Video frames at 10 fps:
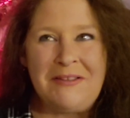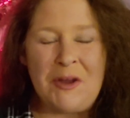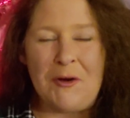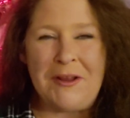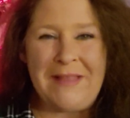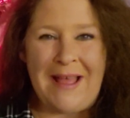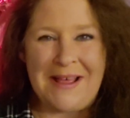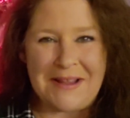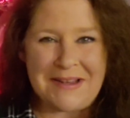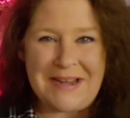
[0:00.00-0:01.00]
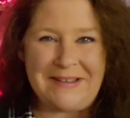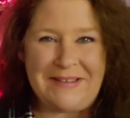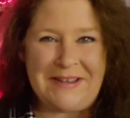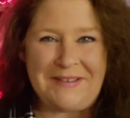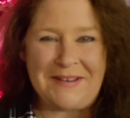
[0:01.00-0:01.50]
during the holiday
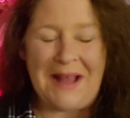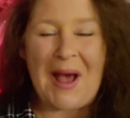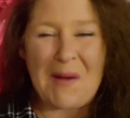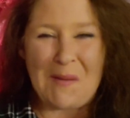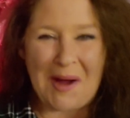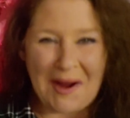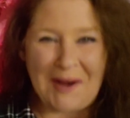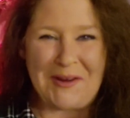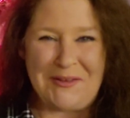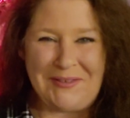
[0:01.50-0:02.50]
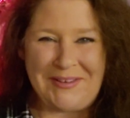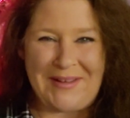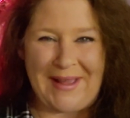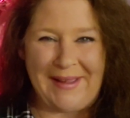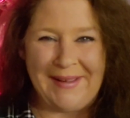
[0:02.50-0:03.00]
season. How are you
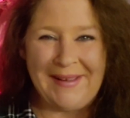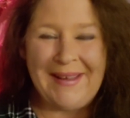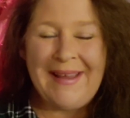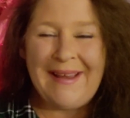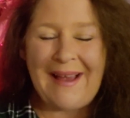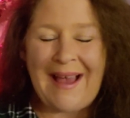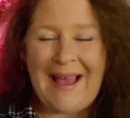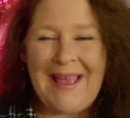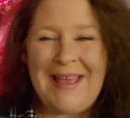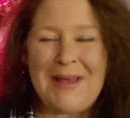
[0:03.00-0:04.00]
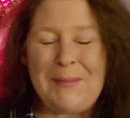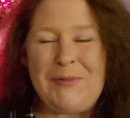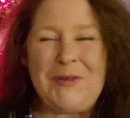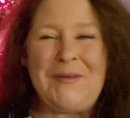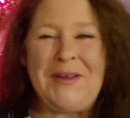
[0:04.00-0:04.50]
today? I am
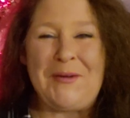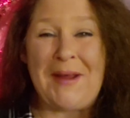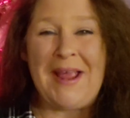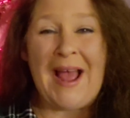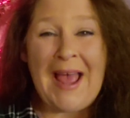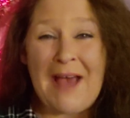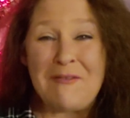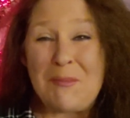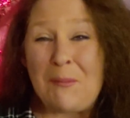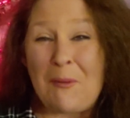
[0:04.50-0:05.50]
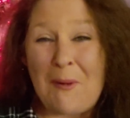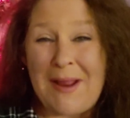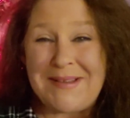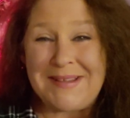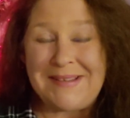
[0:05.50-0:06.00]
doing great. I have a
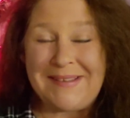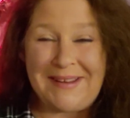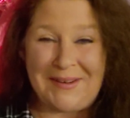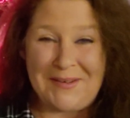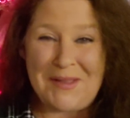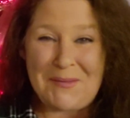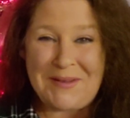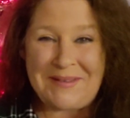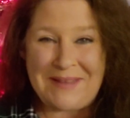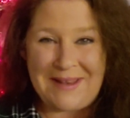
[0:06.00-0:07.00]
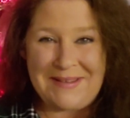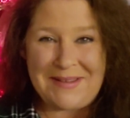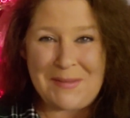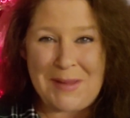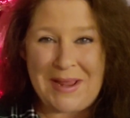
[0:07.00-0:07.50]
present here that was sent
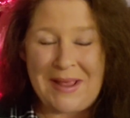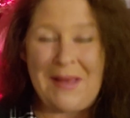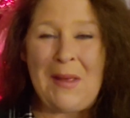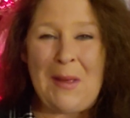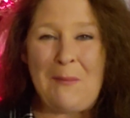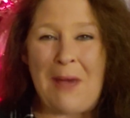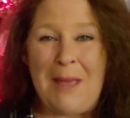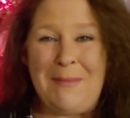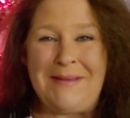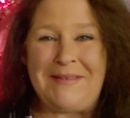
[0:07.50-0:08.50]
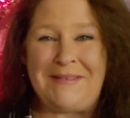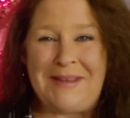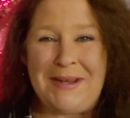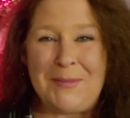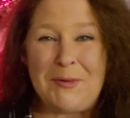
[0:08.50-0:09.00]
to me by Miss
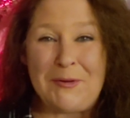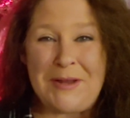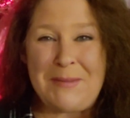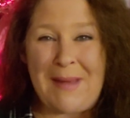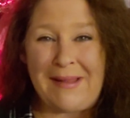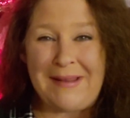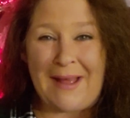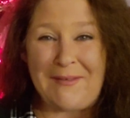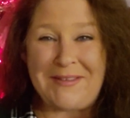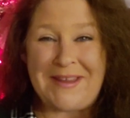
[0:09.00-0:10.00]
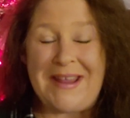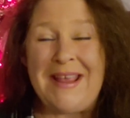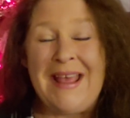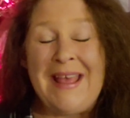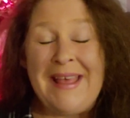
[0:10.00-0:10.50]
Tina Marie
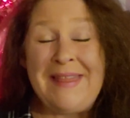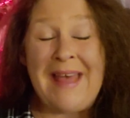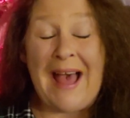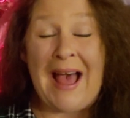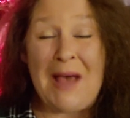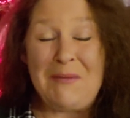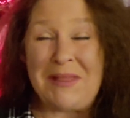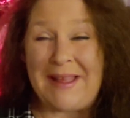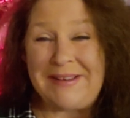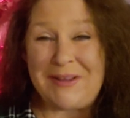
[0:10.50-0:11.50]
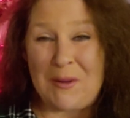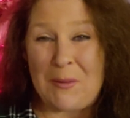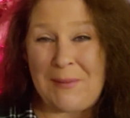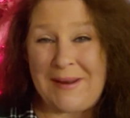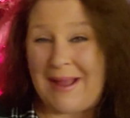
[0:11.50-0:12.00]
Malinowski that I would like to
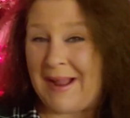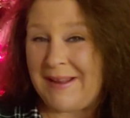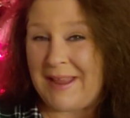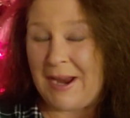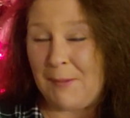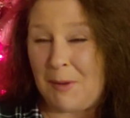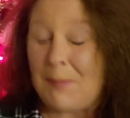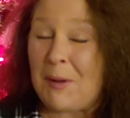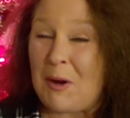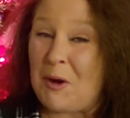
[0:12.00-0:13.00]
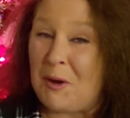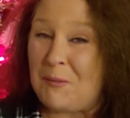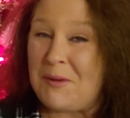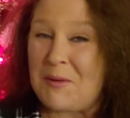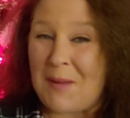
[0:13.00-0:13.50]
open on camera per her
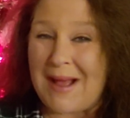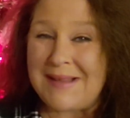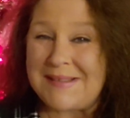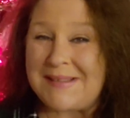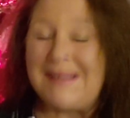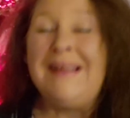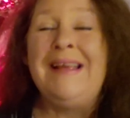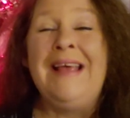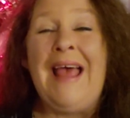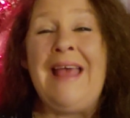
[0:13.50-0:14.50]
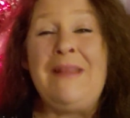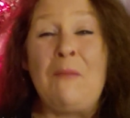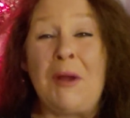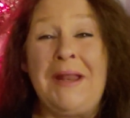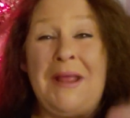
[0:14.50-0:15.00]
request, and then
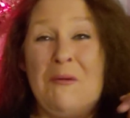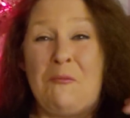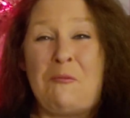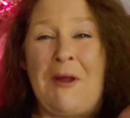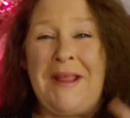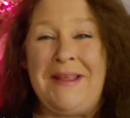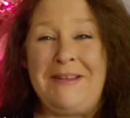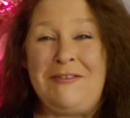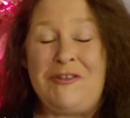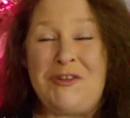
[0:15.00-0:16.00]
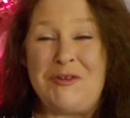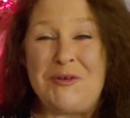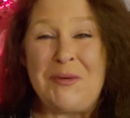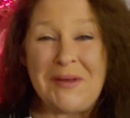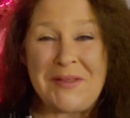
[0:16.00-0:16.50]
we're going to get right
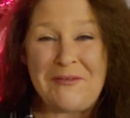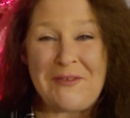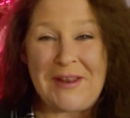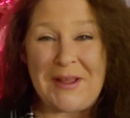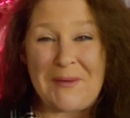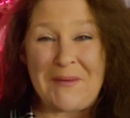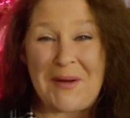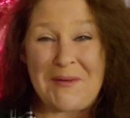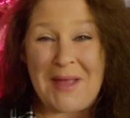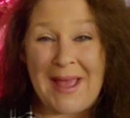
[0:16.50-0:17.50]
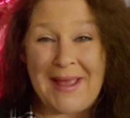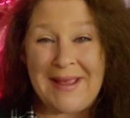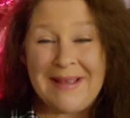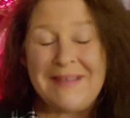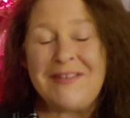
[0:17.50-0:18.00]
into the video,
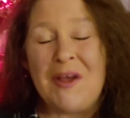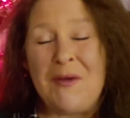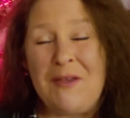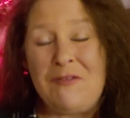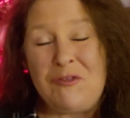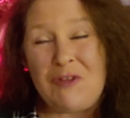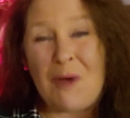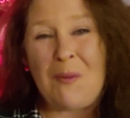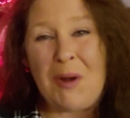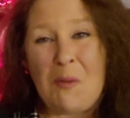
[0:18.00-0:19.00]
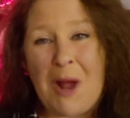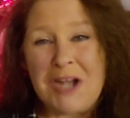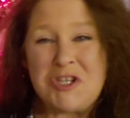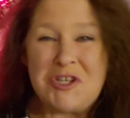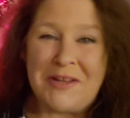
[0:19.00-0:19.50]
okay? So if you don't want to
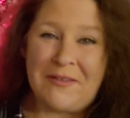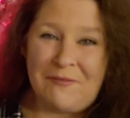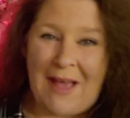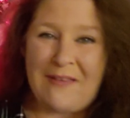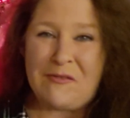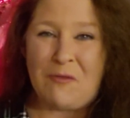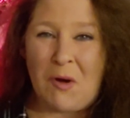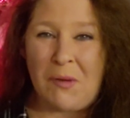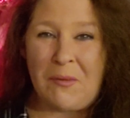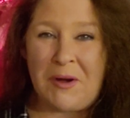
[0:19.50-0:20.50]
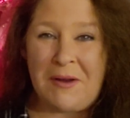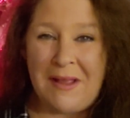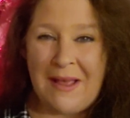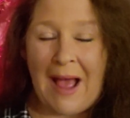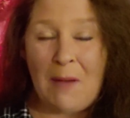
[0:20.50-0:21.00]
watch, just fast forward.
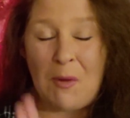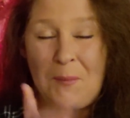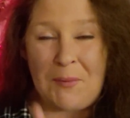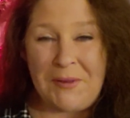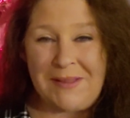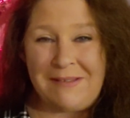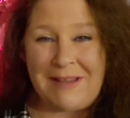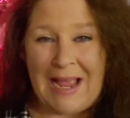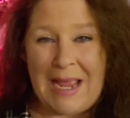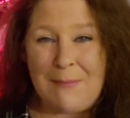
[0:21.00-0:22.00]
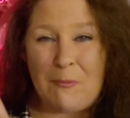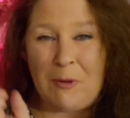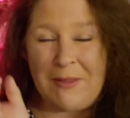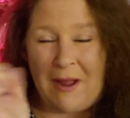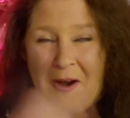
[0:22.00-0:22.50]
I will put the time
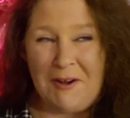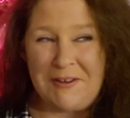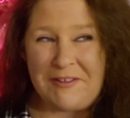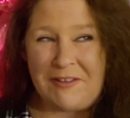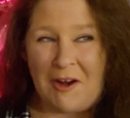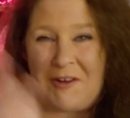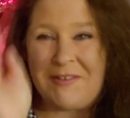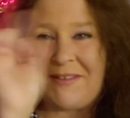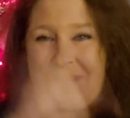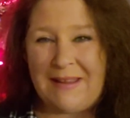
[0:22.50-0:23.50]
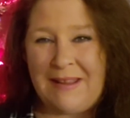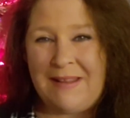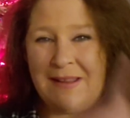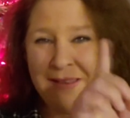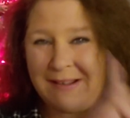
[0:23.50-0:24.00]
where the art starts
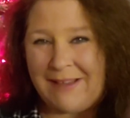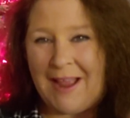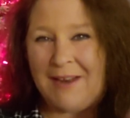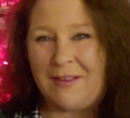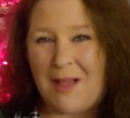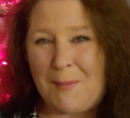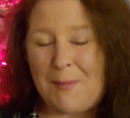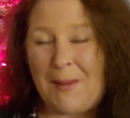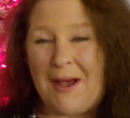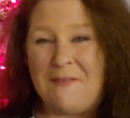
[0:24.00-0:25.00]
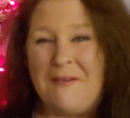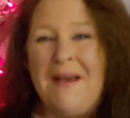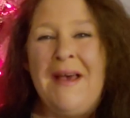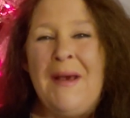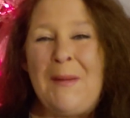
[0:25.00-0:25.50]
in the title up above,
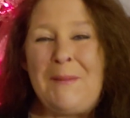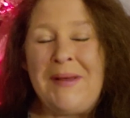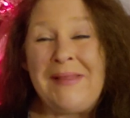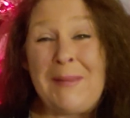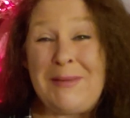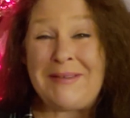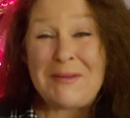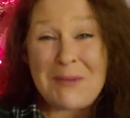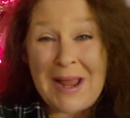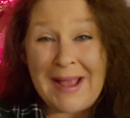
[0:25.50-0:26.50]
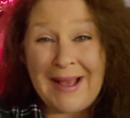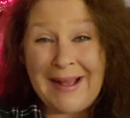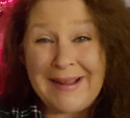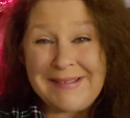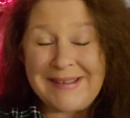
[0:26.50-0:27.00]
but let me see what I
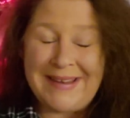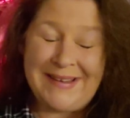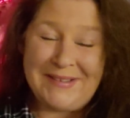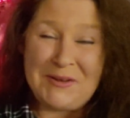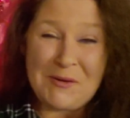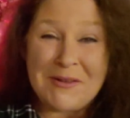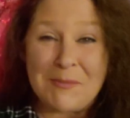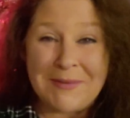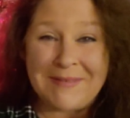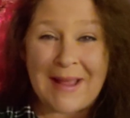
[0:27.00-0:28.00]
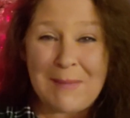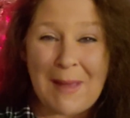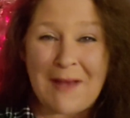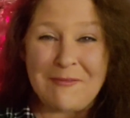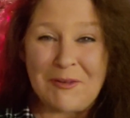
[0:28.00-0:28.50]
got. It is Christmas time
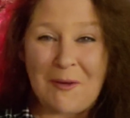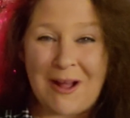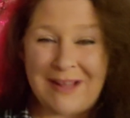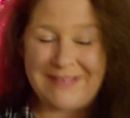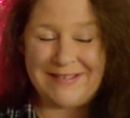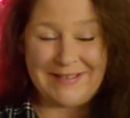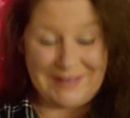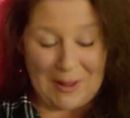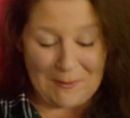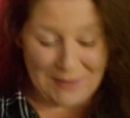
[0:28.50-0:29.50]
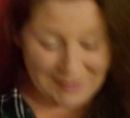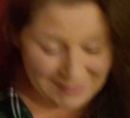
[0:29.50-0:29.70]
after all. So